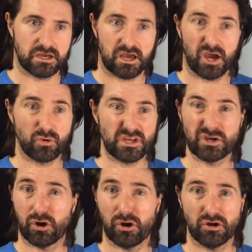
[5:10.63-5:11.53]
how he
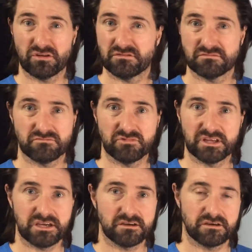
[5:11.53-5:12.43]
got on,
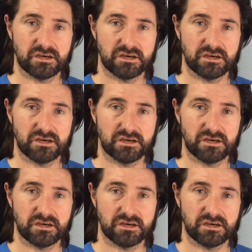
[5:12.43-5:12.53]
really,